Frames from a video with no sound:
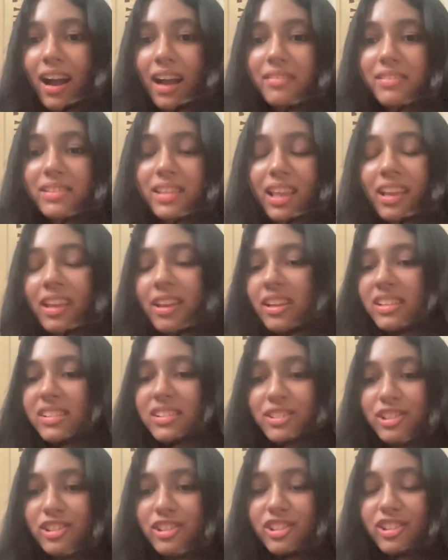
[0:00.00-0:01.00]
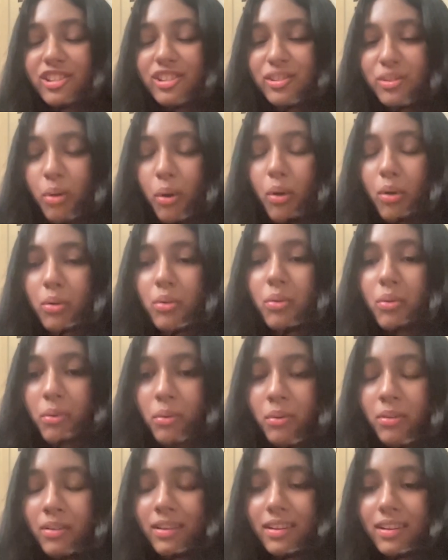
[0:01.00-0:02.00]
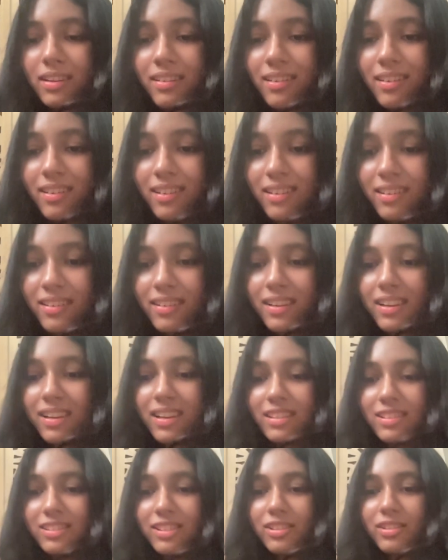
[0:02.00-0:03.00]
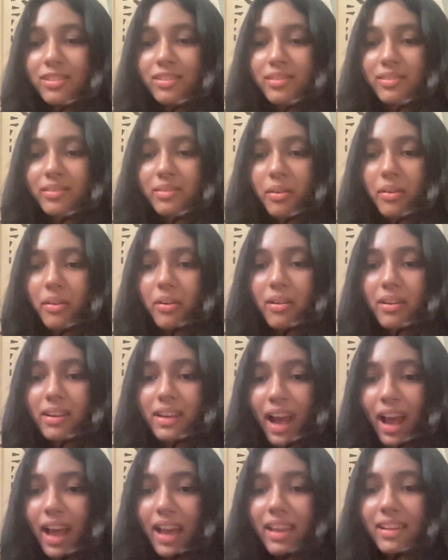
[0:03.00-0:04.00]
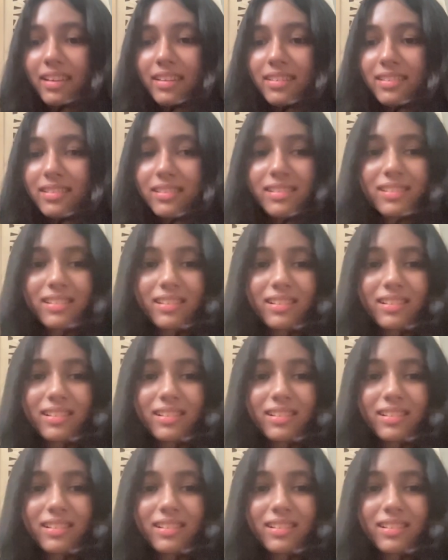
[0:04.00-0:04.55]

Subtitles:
I was like, it's just so cool. It's just so nice.